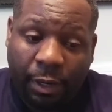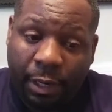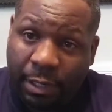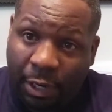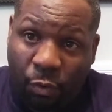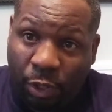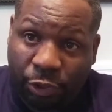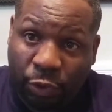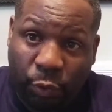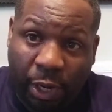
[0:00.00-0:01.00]
And then
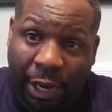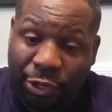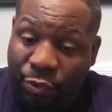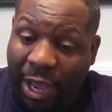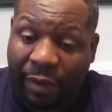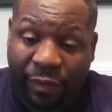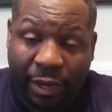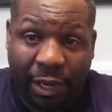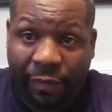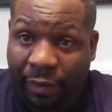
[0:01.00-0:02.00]
once you do that, you gotta
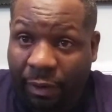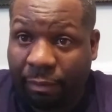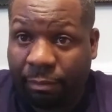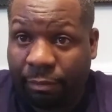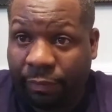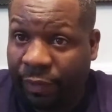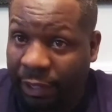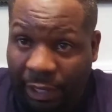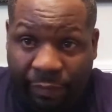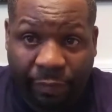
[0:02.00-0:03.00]
forgive him.
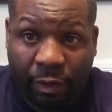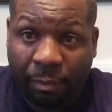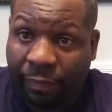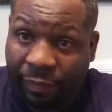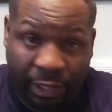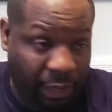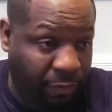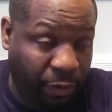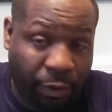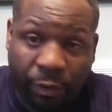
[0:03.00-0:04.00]
Forgive him.
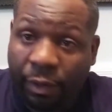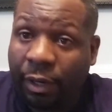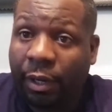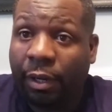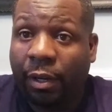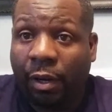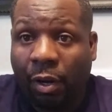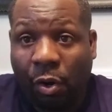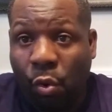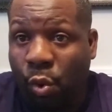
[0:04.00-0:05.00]
Forgive her,
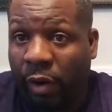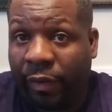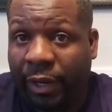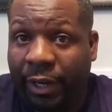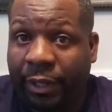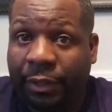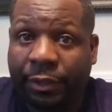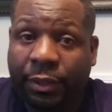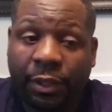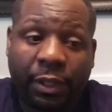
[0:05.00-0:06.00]
or whoever it
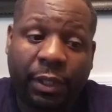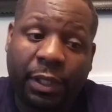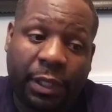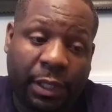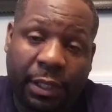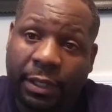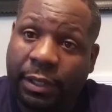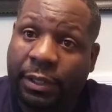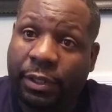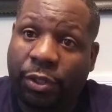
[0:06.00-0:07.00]
is and,
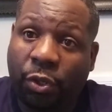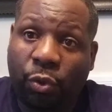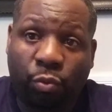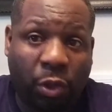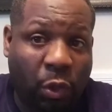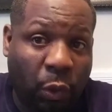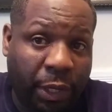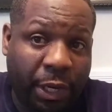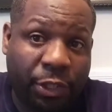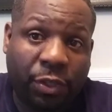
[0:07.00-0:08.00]
and, you know, don't hold
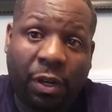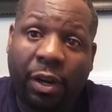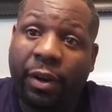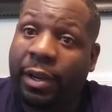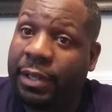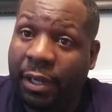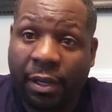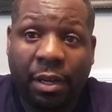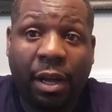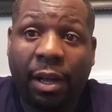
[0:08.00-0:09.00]
against your heart and
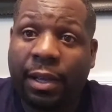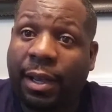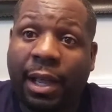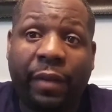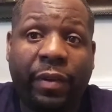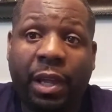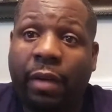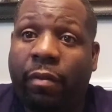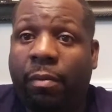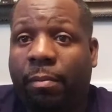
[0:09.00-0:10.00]
tell God, God, I
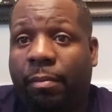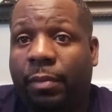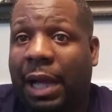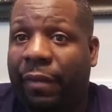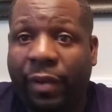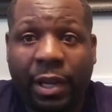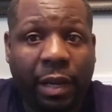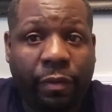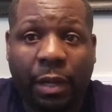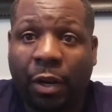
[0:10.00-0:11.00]
forgive him. I
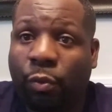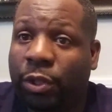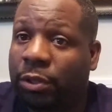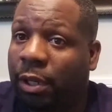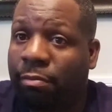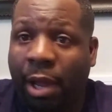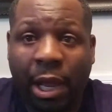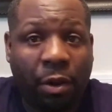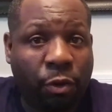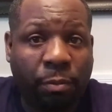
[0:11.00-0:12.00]
forgive him. I don't wish nothing
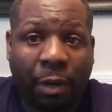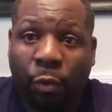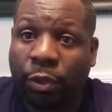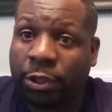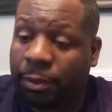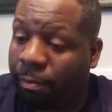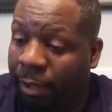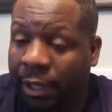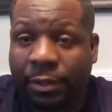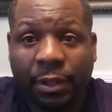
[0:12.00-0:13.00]
bad on him. I wish him the
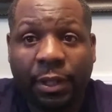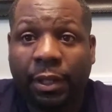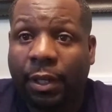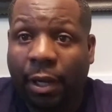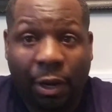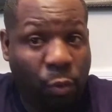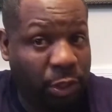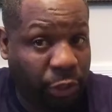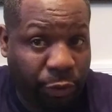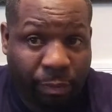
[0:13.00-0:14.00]
best. I
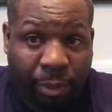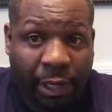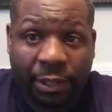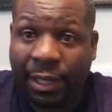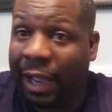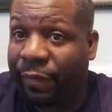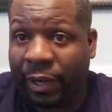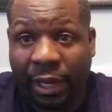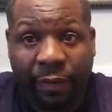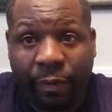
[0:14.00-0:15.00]
wish her the best. I
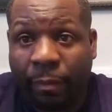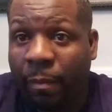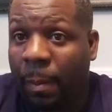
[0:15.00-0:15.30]
forgive him.